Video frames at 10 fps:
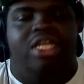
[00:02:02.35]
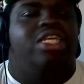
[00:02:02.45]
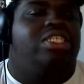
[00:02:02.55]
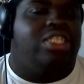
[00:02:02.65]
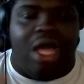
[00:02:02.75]

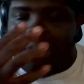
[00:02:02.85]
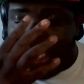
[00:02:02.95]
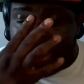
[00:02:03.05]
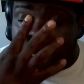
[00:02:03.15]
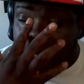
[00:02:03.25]
It is slop
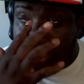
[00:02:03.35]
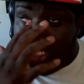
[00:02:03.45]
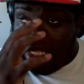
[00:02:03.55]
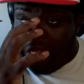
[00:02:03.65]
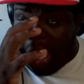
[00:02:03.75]
content,
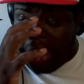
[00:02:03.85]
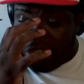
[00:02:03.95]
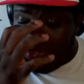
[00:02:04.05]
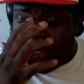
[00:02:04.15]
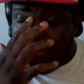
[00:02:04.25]
like,
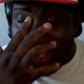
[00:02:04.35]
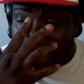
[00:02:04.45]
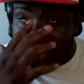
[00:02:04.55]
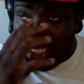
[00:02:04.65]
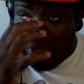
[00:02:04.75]
to the
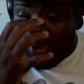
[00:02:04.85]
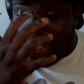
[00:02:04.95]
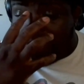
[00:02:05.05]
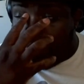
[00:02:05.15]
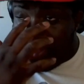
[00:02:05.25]
max. But
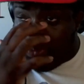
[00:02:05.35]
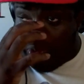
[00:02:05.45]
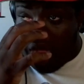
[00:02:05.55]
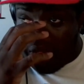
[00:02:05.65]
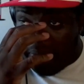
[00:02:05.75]
that's what people
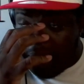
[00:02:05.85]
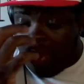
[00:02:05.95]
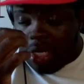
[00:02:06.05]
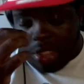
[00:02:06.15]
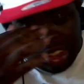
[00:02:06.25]
want. People
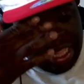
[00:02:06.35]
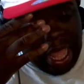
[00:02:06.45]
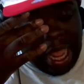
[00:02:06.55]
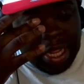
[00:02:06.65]
want to see that.